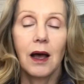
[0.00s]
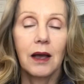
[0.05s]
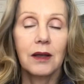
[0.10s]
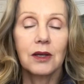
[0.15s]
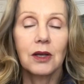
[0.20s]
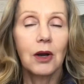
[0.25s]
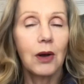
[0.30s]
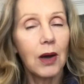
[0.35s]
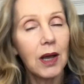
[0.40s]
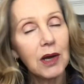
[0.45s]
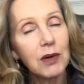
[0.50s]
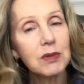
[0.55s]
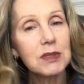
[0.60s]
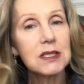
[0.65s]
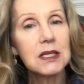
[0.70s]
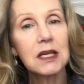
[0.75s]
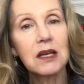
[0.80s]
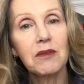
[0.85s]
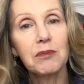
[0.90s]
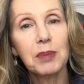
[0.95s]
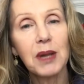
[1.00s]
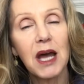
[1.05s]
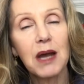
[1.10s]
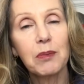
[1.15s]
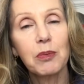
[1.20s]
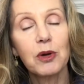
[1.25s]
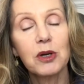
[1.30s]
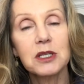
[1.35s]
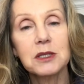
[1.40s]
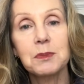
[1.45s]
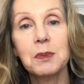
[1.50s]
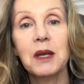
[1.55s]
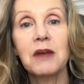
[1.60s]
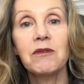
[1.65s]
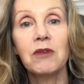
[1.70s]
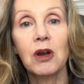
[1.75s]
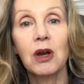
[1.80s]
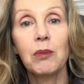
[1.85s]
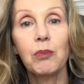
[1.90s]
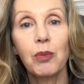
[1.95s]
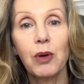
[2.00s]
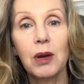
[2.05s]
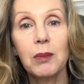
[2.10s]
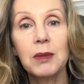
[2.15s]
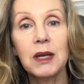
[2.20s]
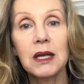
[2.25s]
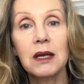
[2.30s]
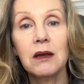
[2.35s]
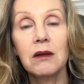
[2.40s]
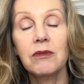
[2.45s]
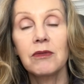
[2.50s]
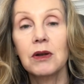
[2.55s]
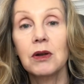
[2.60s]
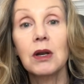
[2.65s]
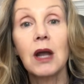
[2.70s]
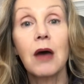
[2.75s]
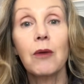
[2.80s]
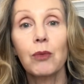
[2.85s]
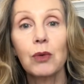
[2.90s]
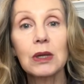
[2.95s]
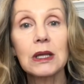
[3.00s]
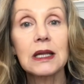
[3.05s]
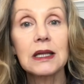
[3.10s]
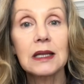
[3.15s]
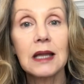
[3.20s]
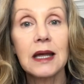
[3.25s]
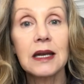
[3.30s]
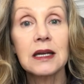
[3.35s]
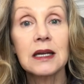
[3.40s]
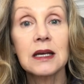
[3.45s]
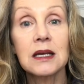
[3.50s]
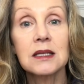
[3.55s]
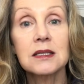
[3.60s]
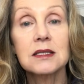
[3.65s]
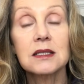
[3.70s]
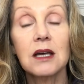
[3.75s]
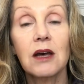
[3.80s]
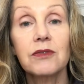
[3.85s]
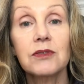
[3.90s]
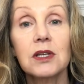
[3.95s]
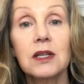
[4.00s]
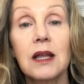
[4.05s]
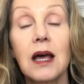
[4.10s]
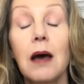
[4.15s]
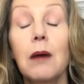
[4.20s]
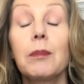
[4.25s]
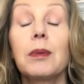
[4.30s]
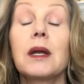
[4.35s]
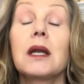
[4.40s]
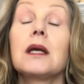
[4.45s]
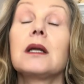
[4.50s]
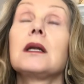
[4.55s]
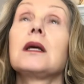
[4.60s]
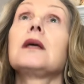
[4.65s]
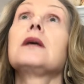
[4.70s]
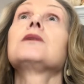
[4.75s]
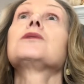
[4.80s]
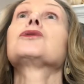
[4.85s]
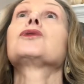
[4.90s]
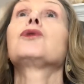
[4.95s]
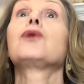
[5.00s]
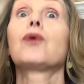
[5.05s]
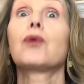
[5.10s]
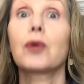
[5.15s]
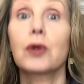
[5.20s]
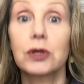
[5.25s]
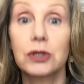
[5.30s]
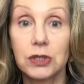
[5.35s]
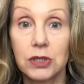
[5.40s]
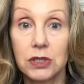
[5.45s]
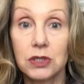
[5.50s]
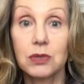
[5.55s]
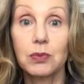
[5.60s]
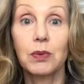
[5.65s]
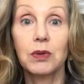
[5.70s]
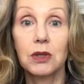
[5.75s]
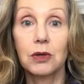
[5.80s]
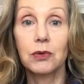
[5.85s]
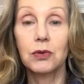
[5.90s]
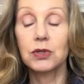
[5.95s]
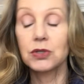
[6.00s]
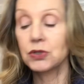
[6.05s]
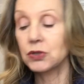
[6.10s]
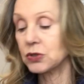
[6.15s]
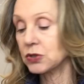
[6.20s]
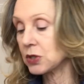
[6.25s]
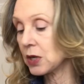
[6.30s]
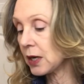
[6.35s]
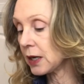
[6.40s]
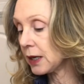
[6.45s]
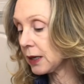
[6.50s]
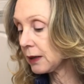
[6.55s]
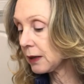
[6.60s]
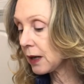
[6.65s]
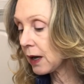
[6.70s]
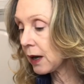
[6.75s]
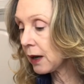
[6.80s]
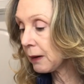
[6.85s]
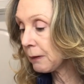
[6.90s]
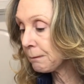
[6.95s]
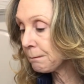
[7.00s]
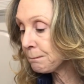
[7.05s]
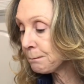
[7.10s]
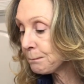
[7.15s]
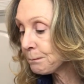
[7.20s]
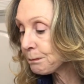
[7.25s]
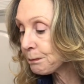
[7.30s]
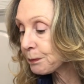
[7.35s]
you know, I always think of Blackbird as being very primitive and not really lending itself to that, but it is gorgeous with the crystals on it. Um,